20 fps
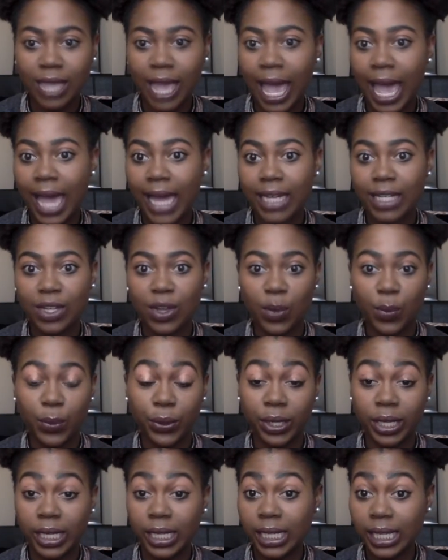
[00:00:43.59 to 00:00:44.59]
I don't
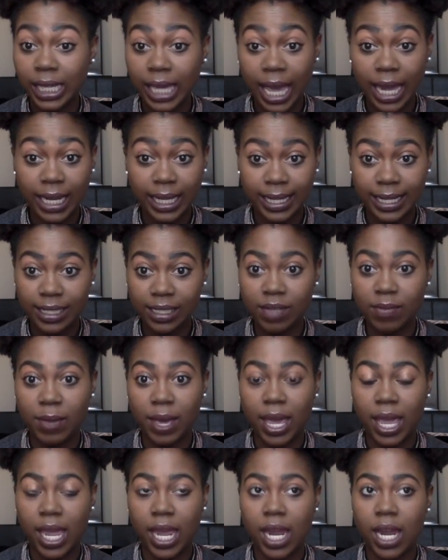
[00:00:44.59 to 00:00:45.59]
put any kind of heat to my
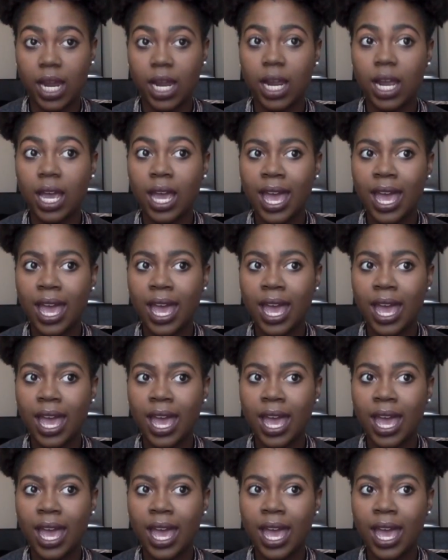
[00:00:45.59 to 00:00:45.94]
hair.